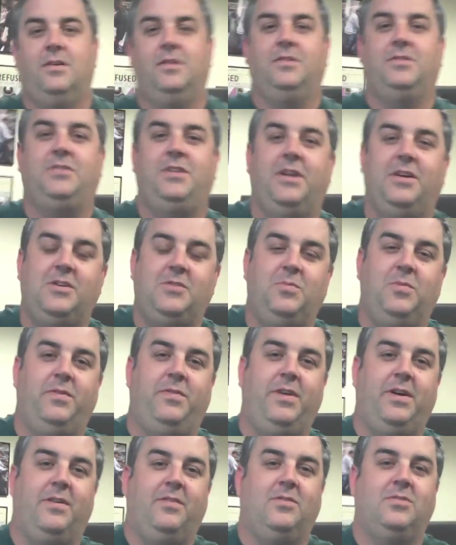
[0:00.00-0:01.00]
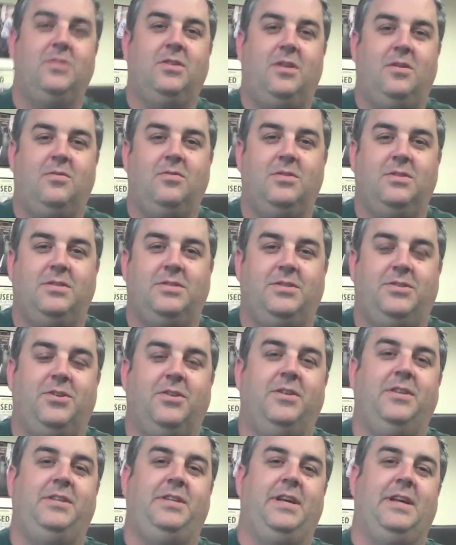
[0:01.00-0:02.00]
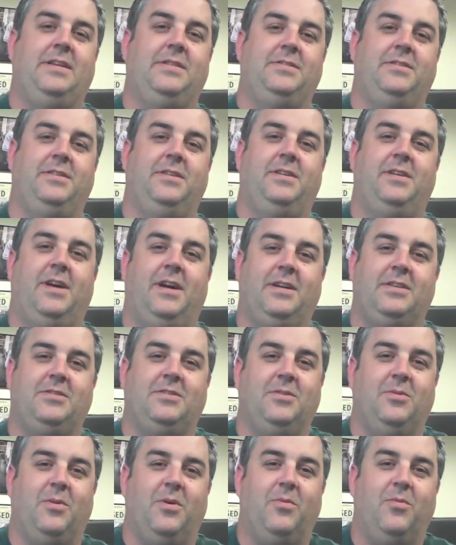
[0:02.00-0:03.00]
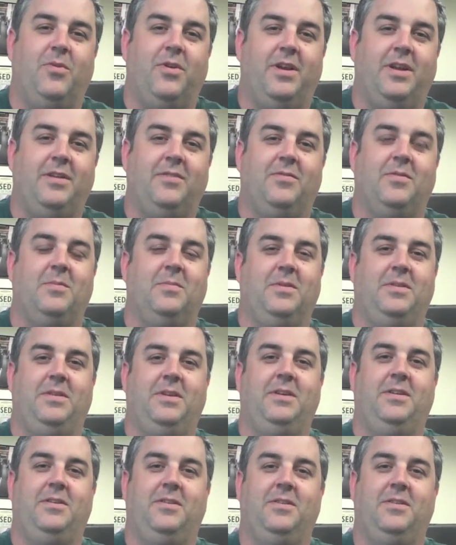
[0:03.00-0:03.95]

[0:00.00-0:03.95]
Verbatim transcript: The scariest movie I ever saw was Dirty Dancing. I actually went running from the theater.